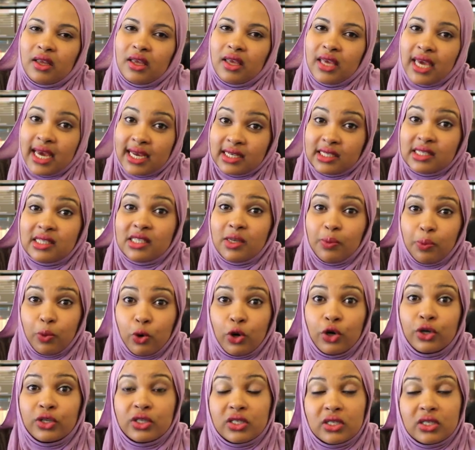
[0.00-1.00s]
Yes,
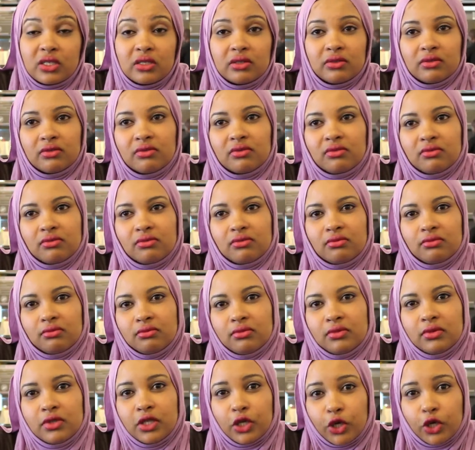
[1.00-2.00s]
support.
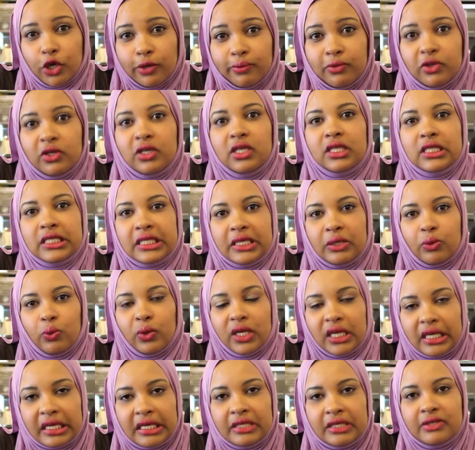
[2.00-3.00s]
The community,
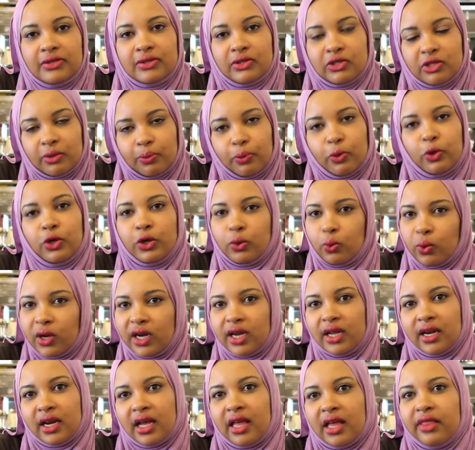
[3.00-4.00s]
we need to support
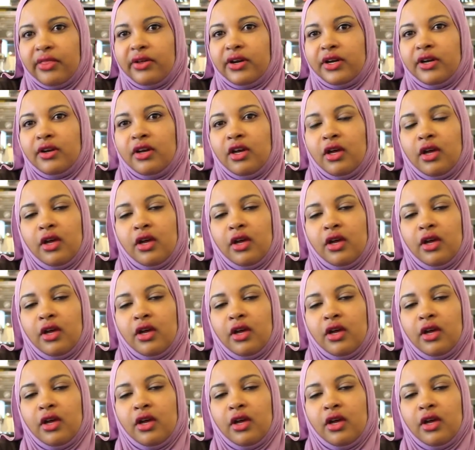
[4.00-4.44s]
one another.